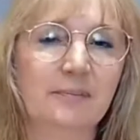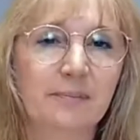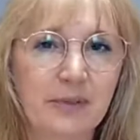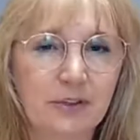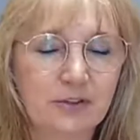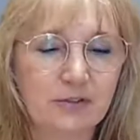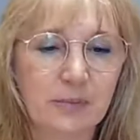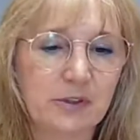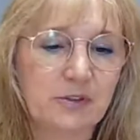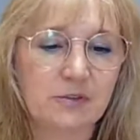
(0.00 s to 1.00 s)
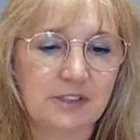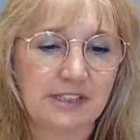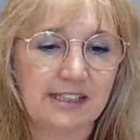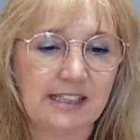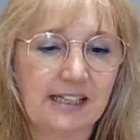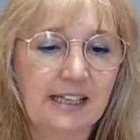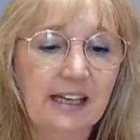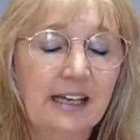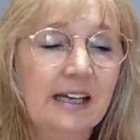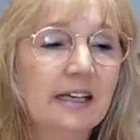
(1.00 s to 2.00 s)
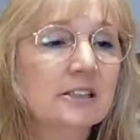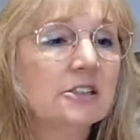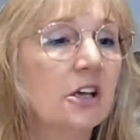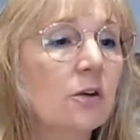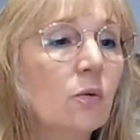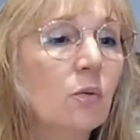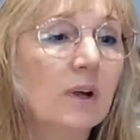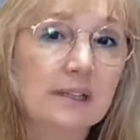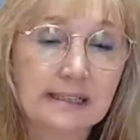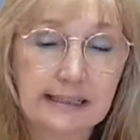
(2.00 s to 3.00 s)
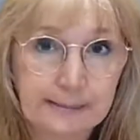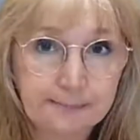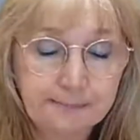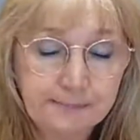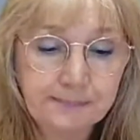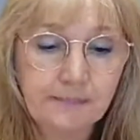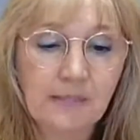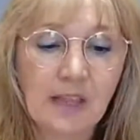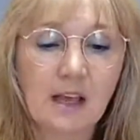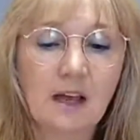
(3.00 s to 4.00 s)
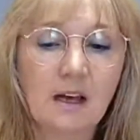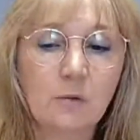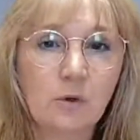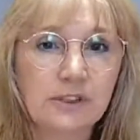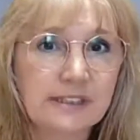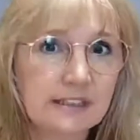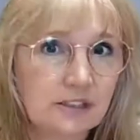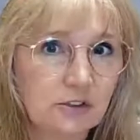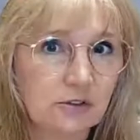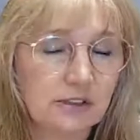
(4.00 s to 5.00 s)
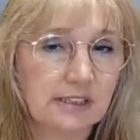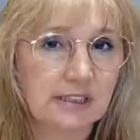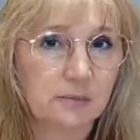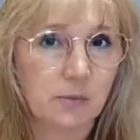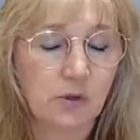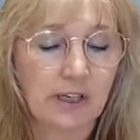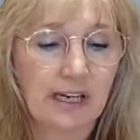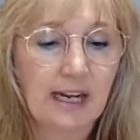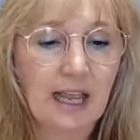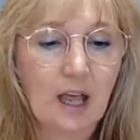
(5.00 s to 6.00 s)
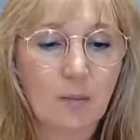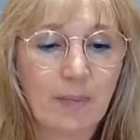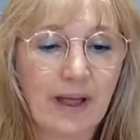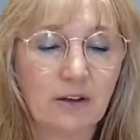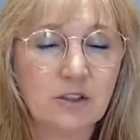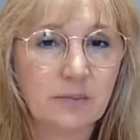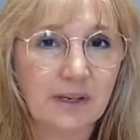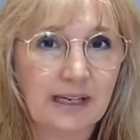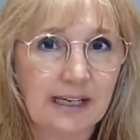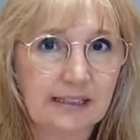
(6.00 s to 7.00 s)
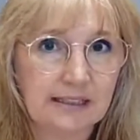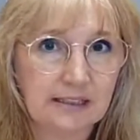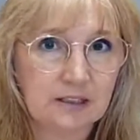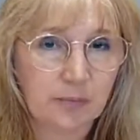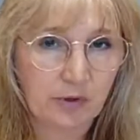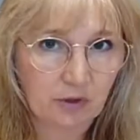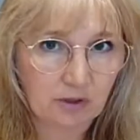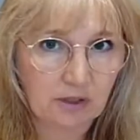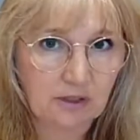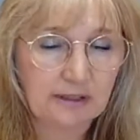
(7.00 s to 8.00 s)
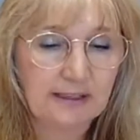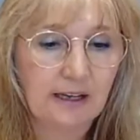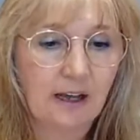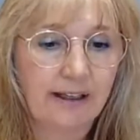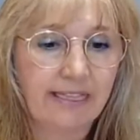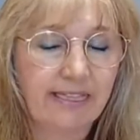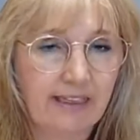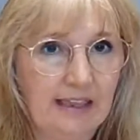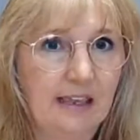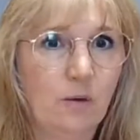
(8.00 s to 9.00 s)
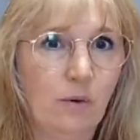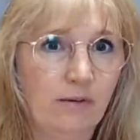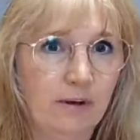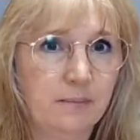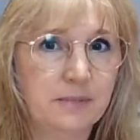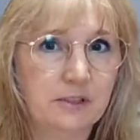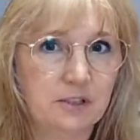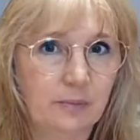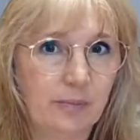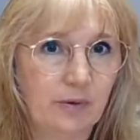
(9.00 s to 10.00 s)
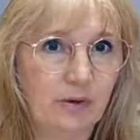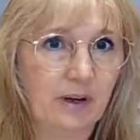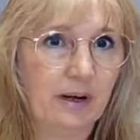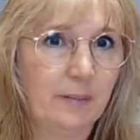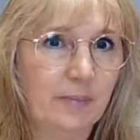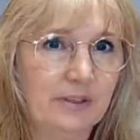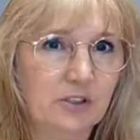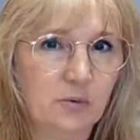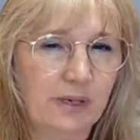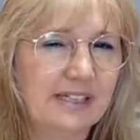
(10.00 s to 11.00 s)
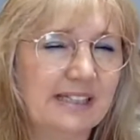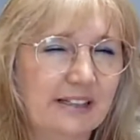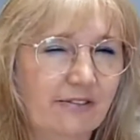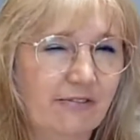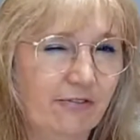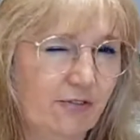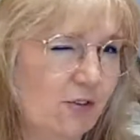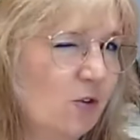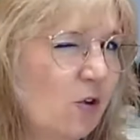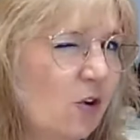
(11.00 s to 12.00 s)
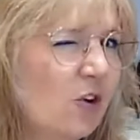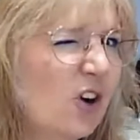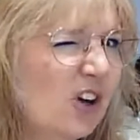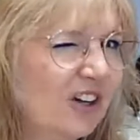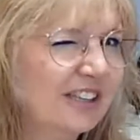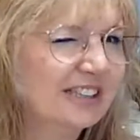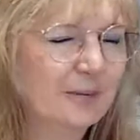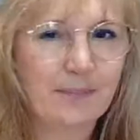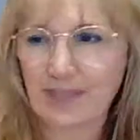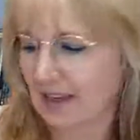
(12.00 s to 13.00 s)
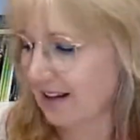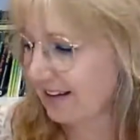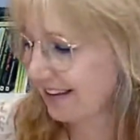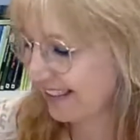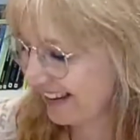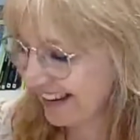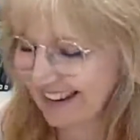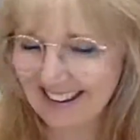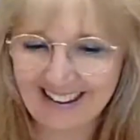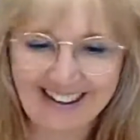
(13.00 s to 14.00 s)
Beautiful, beautiful city. So welcome. I wanted to talk this morning about my latest book. I think we're up to book number 24, something like that.